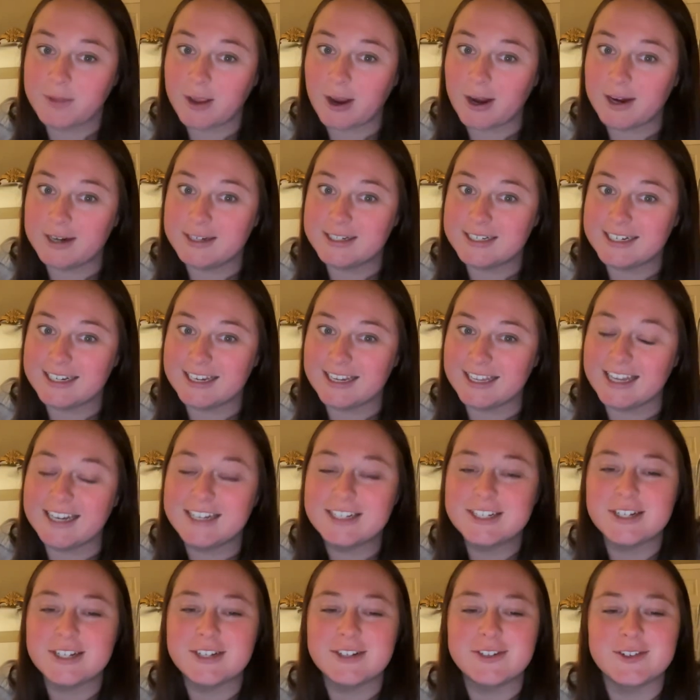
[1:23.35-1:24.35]

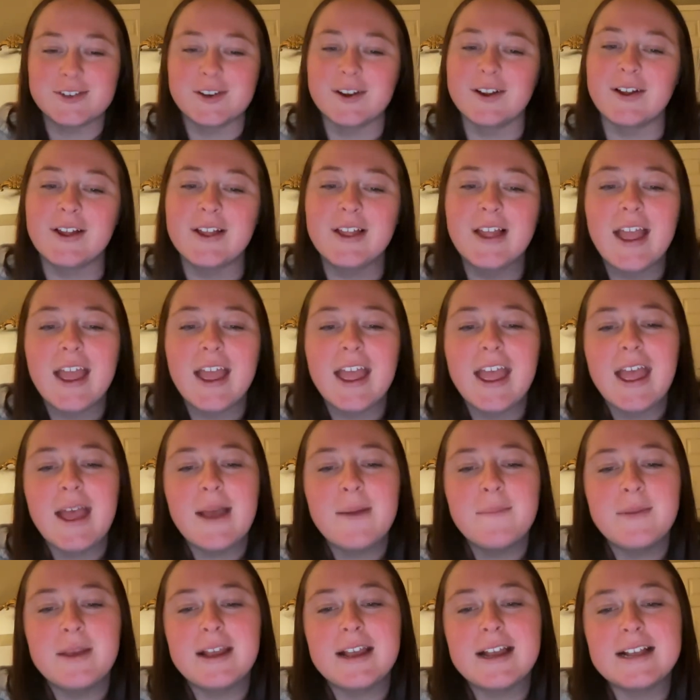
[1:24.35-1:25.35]
articulation drill
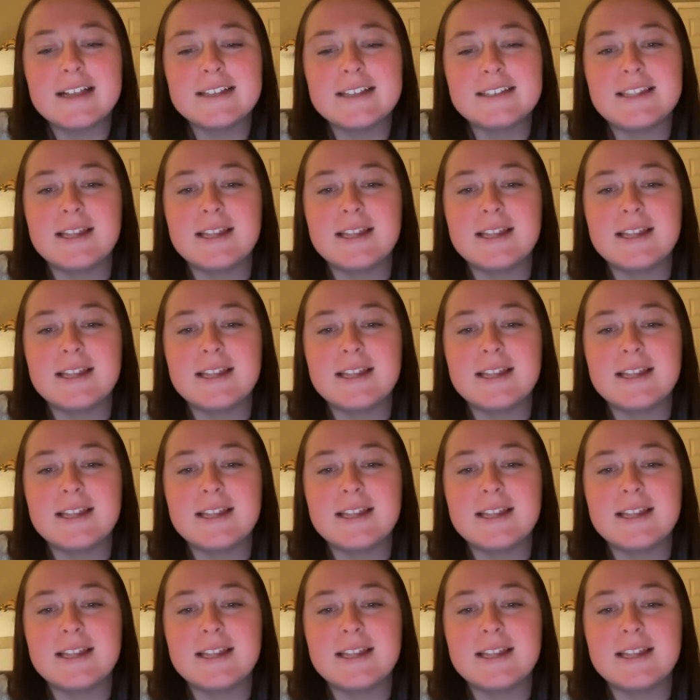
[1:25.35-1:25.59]
because